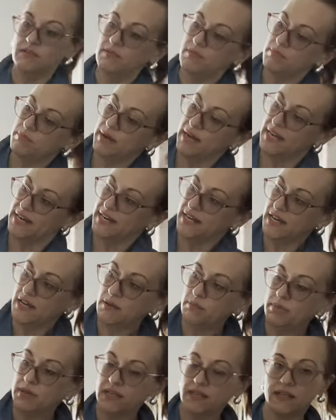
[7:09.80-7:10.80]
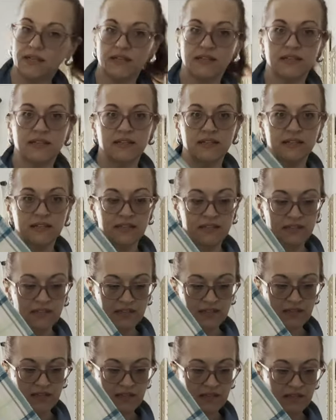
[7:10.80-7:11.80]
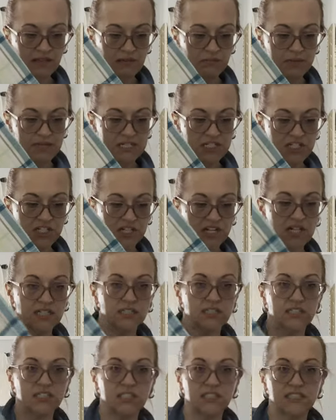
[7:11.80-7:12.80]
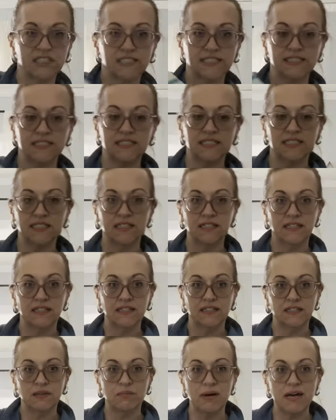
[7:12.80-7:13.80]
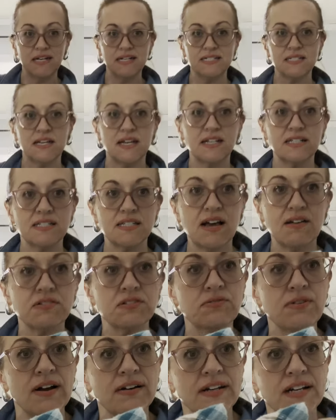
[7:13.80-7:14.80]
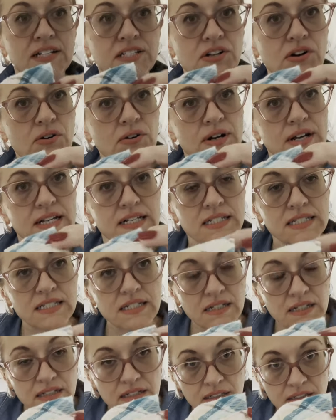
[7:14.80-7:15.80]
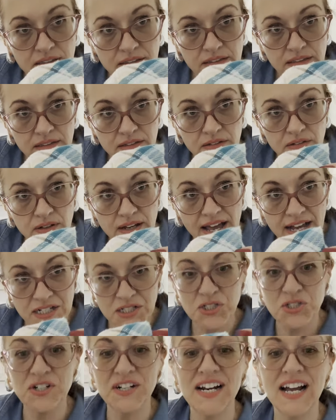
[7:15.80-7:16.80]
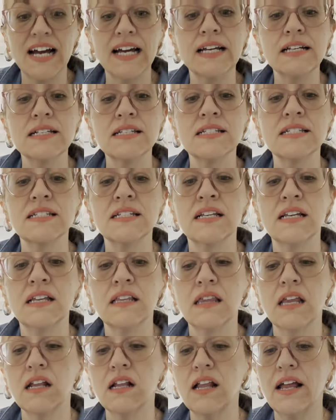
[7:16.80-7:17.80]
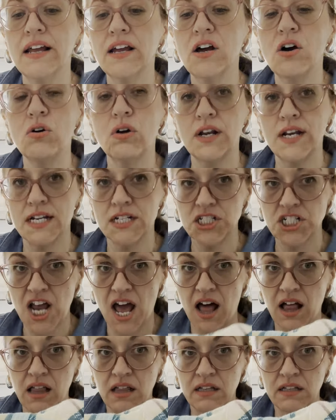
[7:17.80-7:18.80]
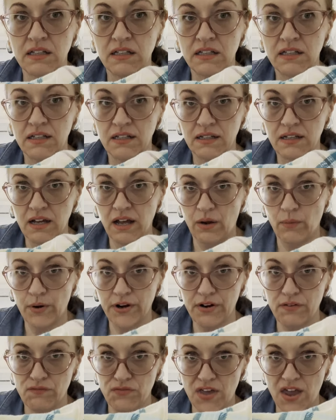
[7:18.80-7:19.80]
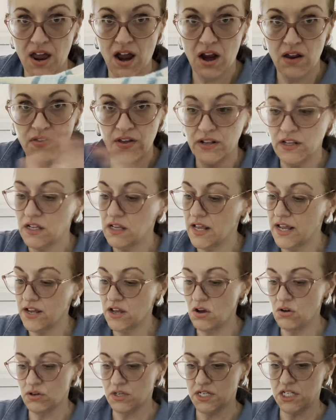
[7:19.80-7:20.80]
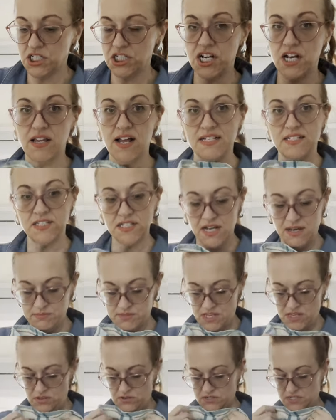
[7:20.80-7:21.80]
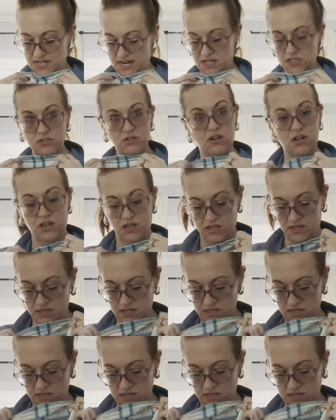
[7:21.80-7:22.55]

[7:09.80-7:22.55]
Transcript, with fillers: button up, beachy colors. The buttons on Soft Surroundings are always extra nice. They look like coconut shell. I wonder if they are. They look like coconut shell. Lots of times they use natural